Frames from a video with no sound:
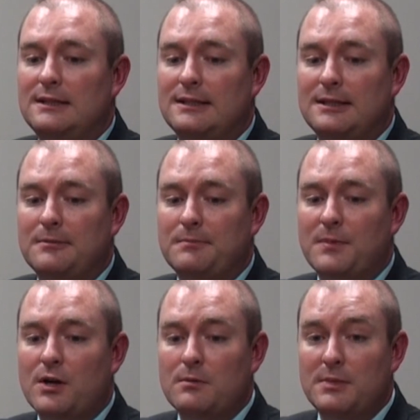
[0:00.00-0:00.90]

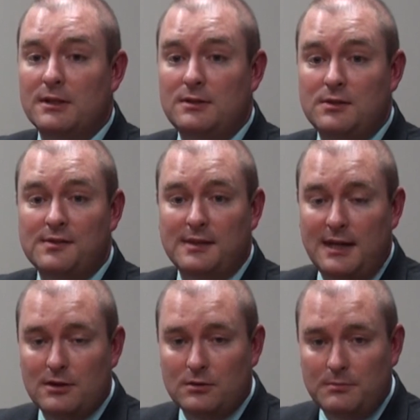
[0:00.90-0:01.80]
Our ability to
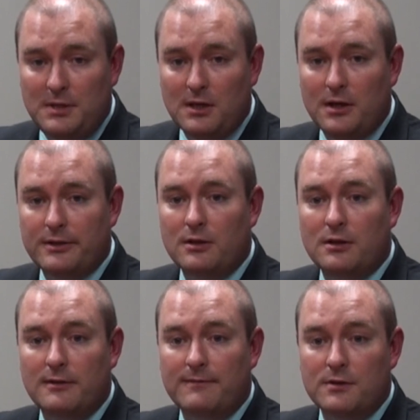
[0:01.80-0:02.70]
scale beyond
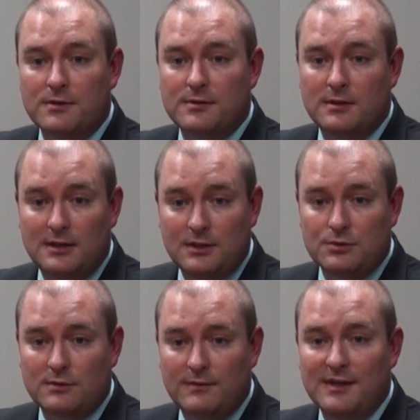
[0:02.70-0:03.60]
our first
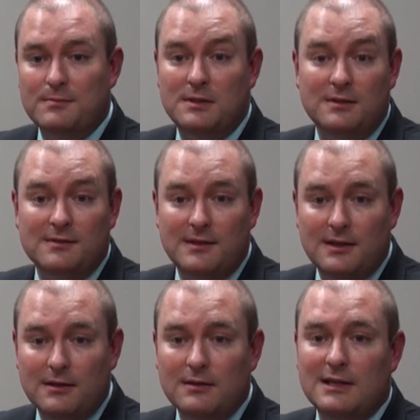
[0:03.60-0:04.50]
initial investment is
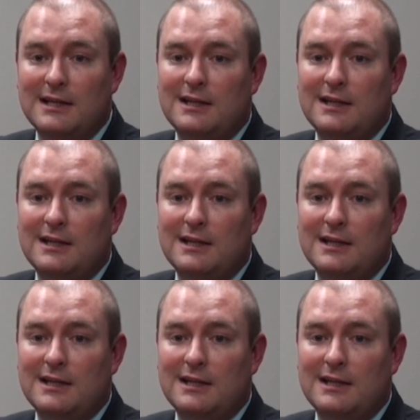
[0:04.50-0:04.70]
there.